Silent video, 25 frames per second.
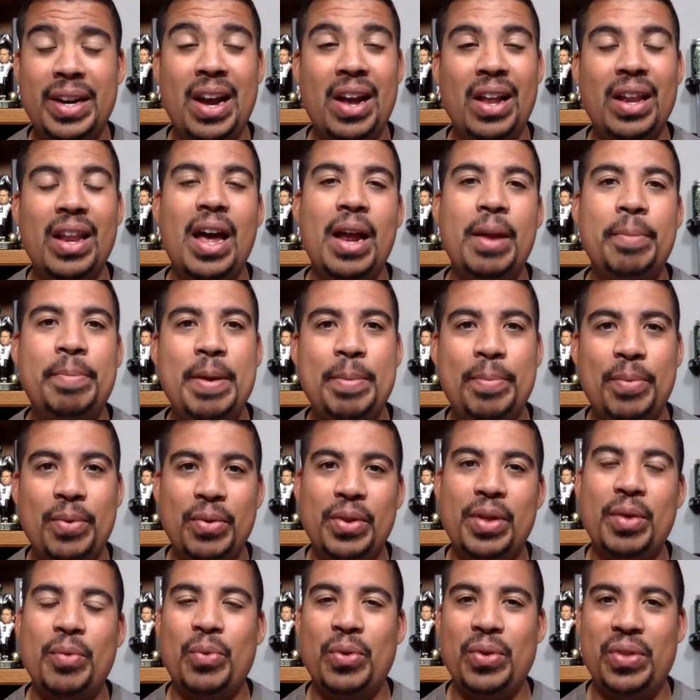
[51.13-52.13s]
Now, a lot of people
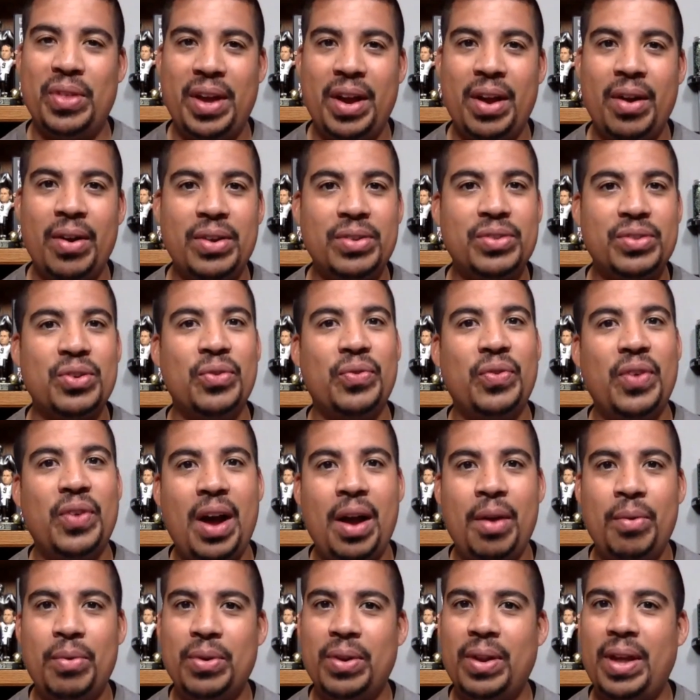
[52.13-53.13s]
that were there at
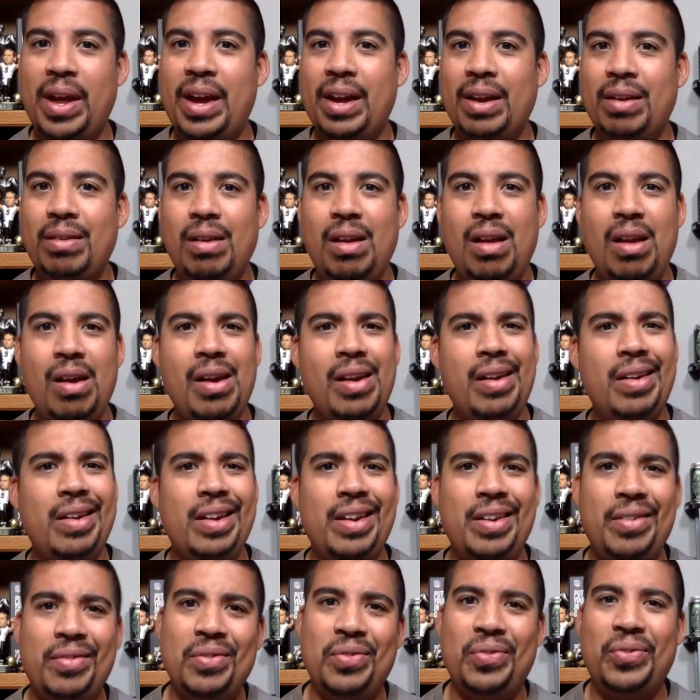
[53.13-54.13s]
SoFi were like, oh, I
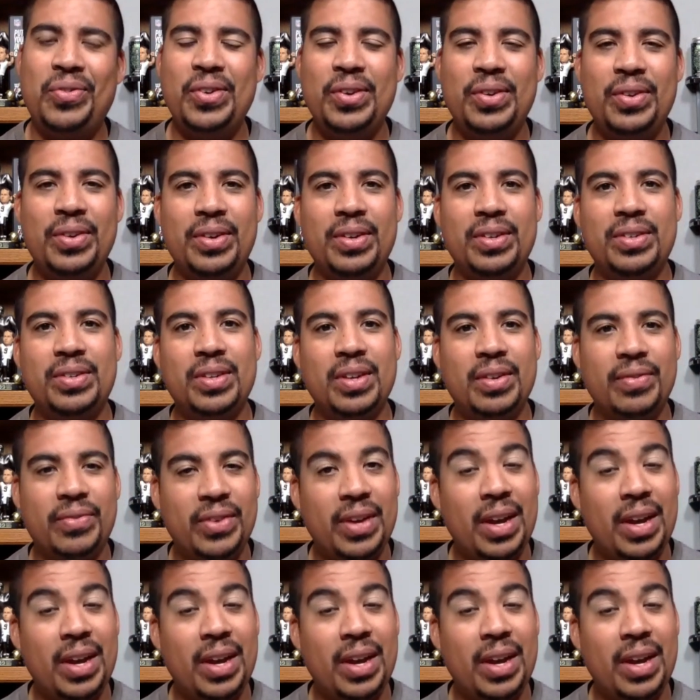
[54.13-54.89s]
didn't even feel it and stuff.